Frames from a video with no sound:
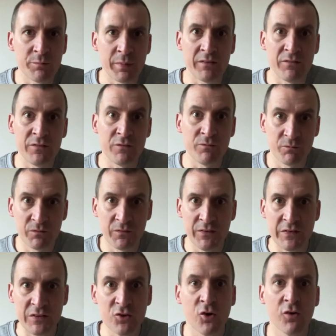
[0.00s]
But if
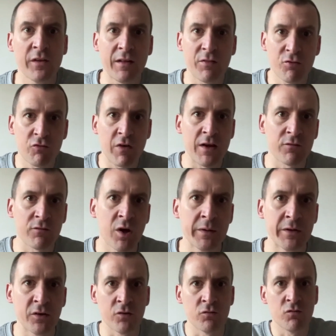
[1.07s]
he's got that threat of
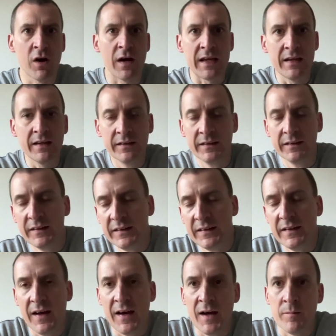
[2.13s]
going on the right,
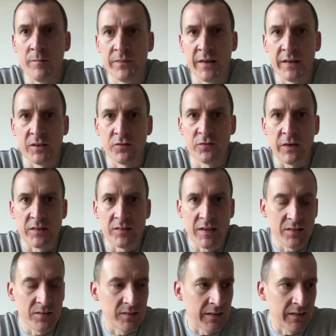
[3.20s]
then it's
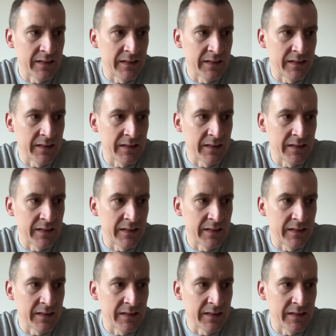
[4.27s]
fantastic.